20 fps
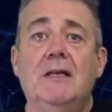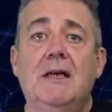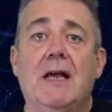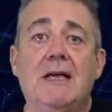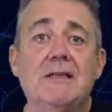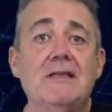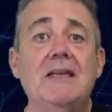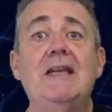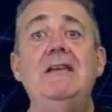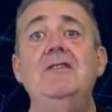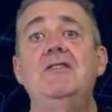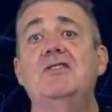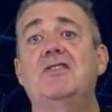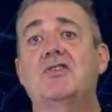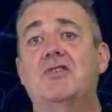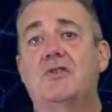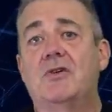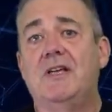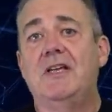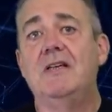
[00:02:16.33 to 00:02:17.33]
As an
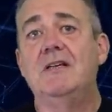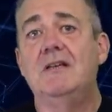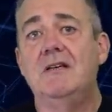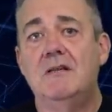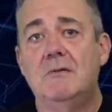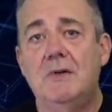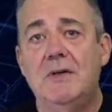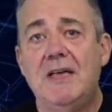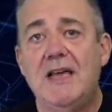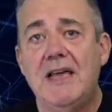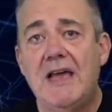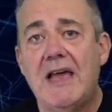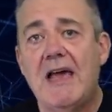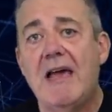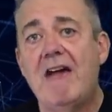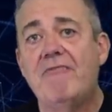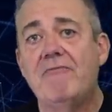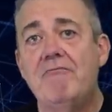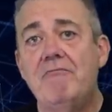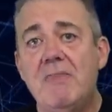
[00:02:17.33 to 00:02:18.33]
industry, we
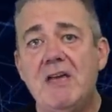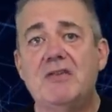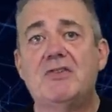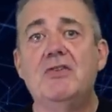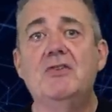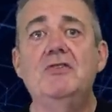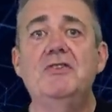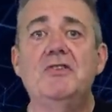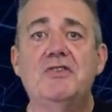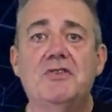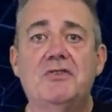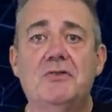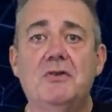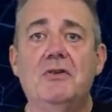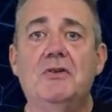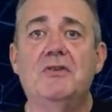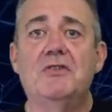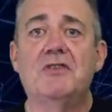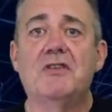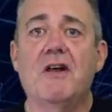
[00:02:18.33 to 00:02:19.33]
have
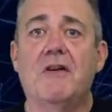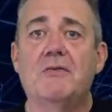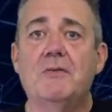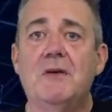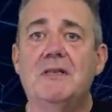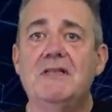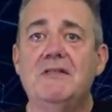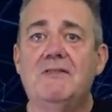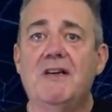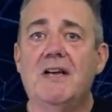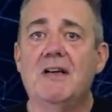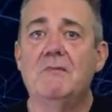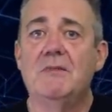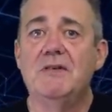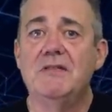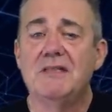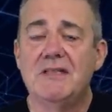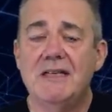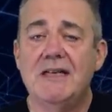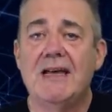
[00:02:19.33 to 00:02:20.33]
misunderstood software
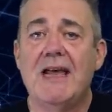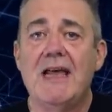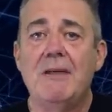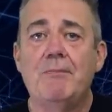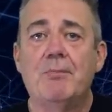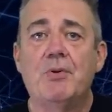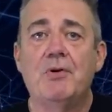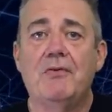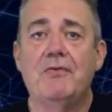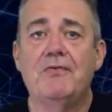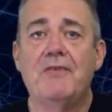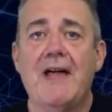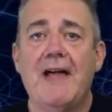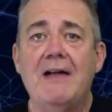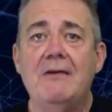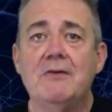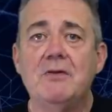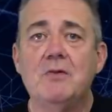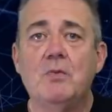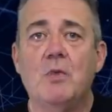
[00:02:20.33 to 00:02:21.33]
development in a
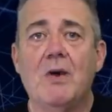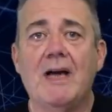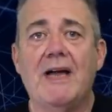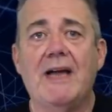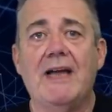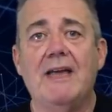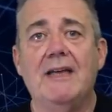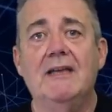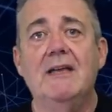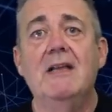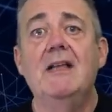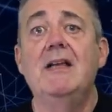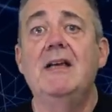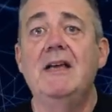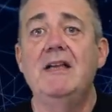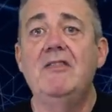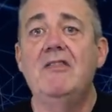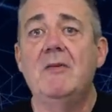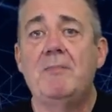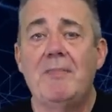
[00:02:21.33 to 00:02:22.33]
profound way.
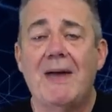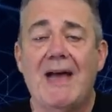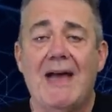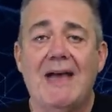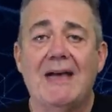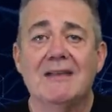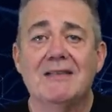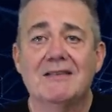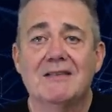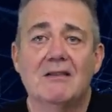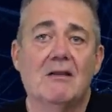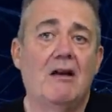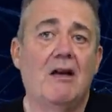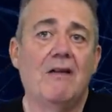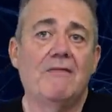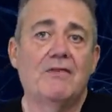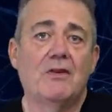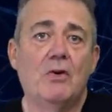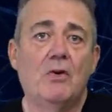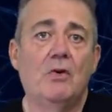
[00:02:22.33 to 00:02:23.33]
In the past,
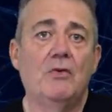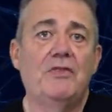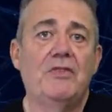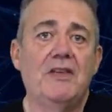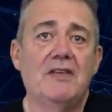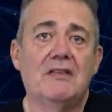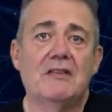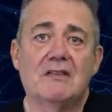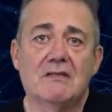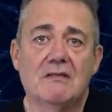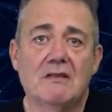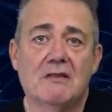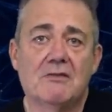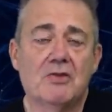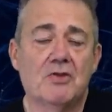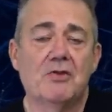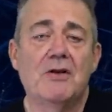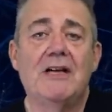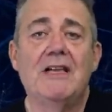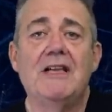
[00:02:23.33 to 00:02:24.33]
I've called this a
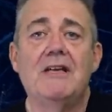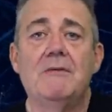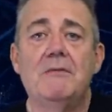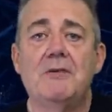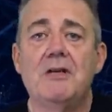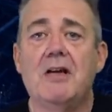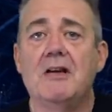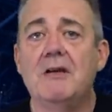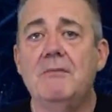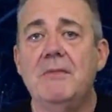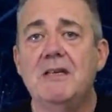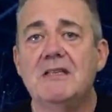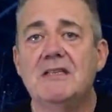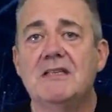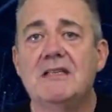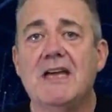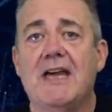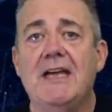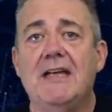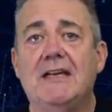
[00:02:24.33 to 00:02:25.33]
trillion-dollar
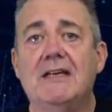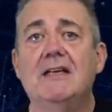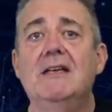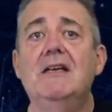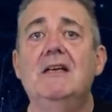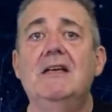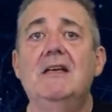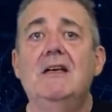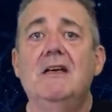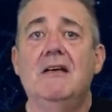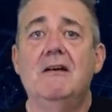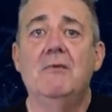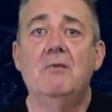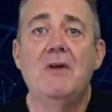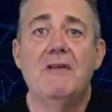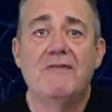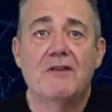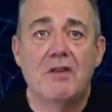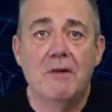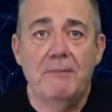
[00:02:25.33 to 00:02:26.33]
mistake.
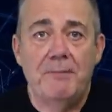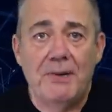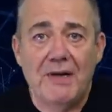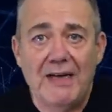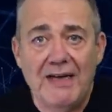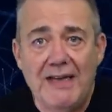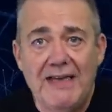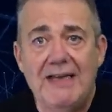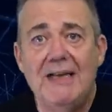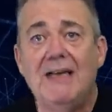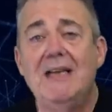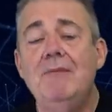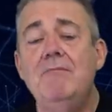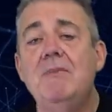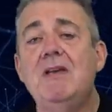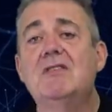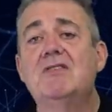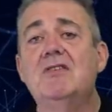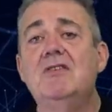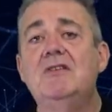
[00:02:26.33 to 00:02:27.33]
We've completely
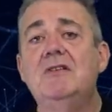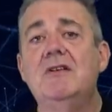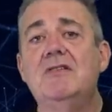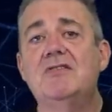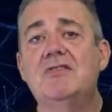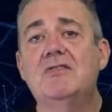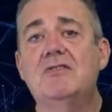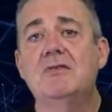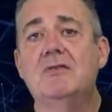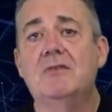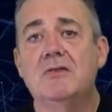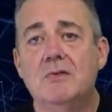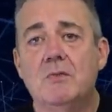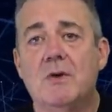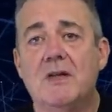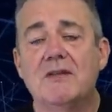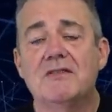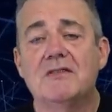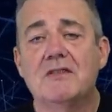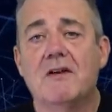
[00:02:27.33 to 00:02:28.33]
misunderstood
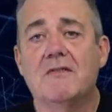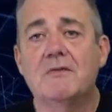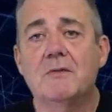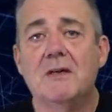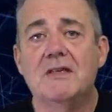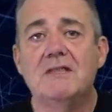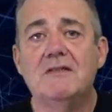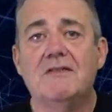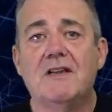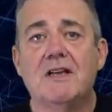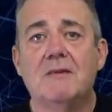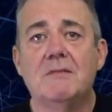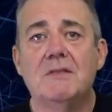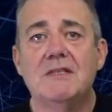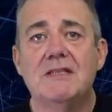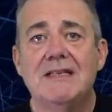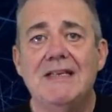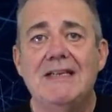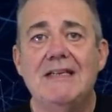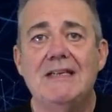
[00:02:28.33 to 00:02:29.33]
what software
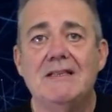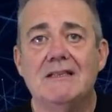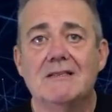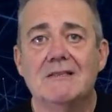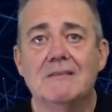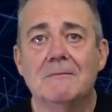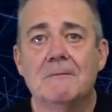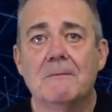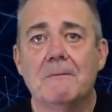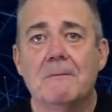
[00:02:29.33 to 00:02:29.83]
development is.